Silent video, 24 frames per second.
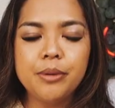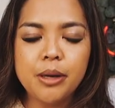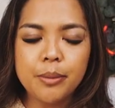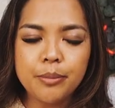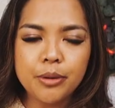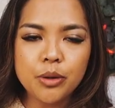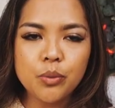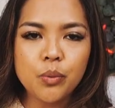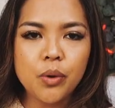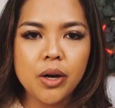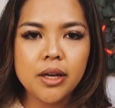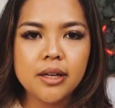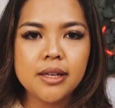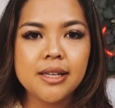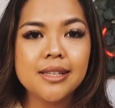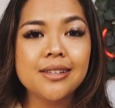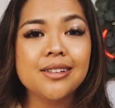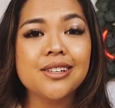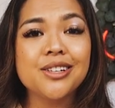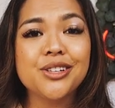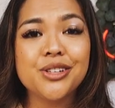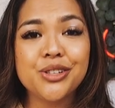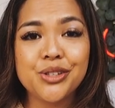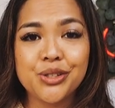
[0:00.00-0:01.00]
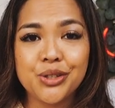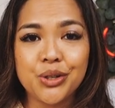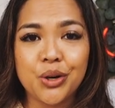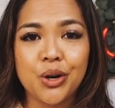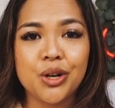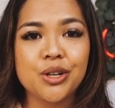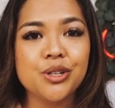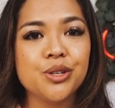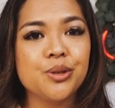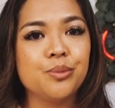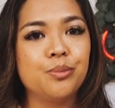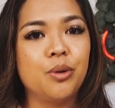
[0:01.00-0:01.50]
number 1 is to
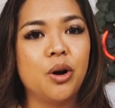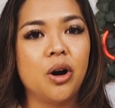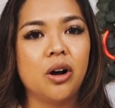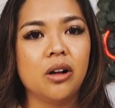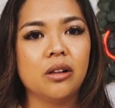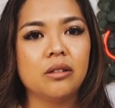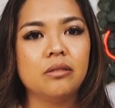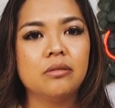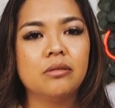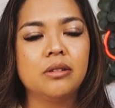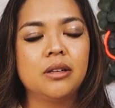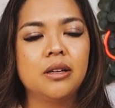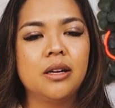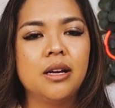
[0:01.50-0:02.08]
start small.